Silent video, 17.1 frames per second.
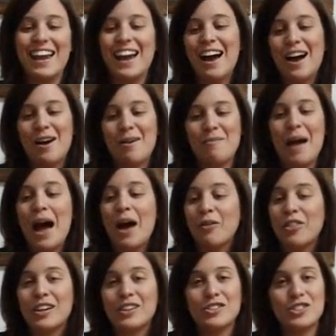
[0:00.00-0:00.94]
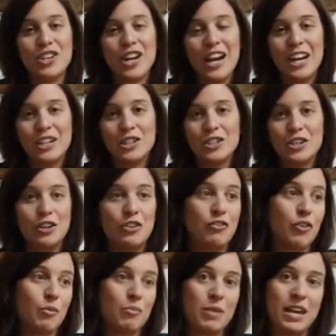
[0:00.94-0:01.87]
how things change.
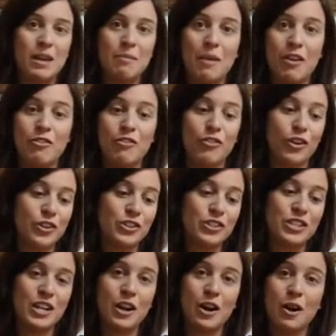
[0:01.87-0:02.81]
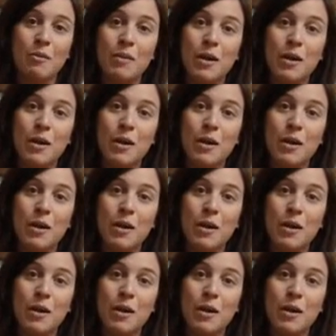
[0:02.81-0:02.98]
For me, my first year,